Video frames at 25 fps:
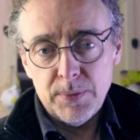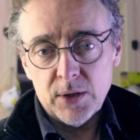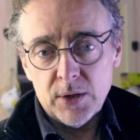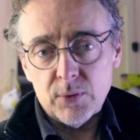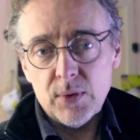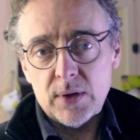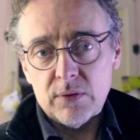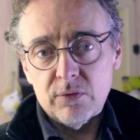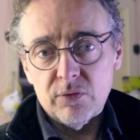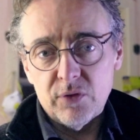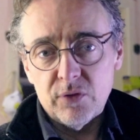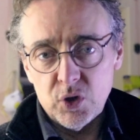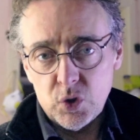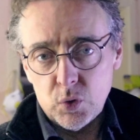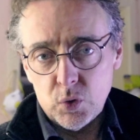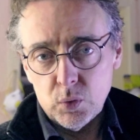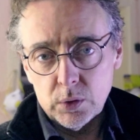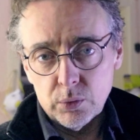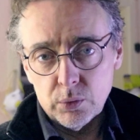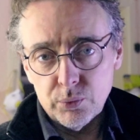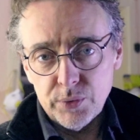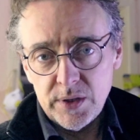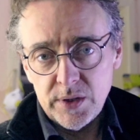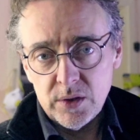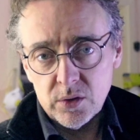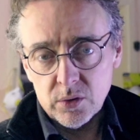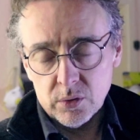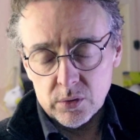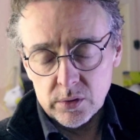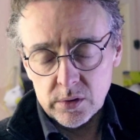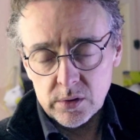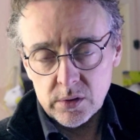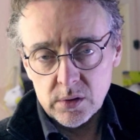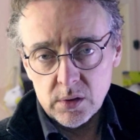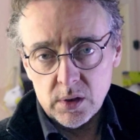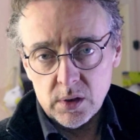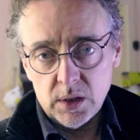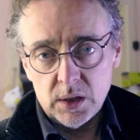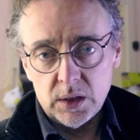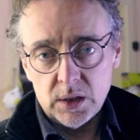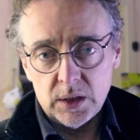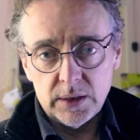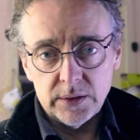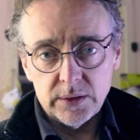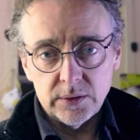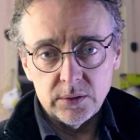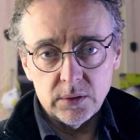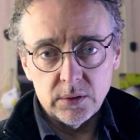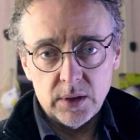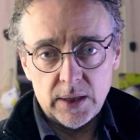be a great visual resource
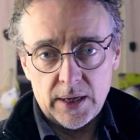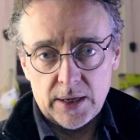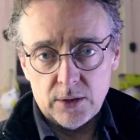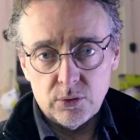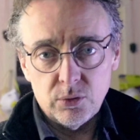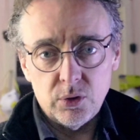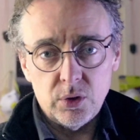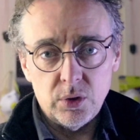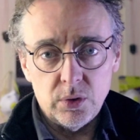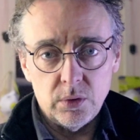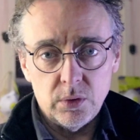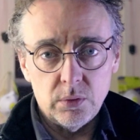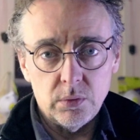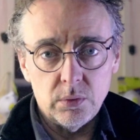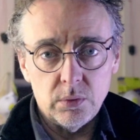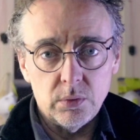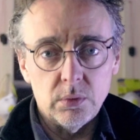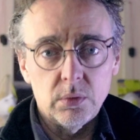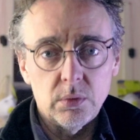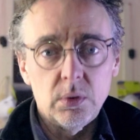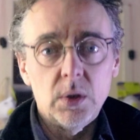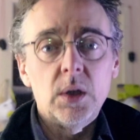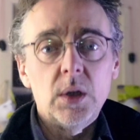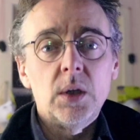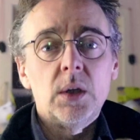on how to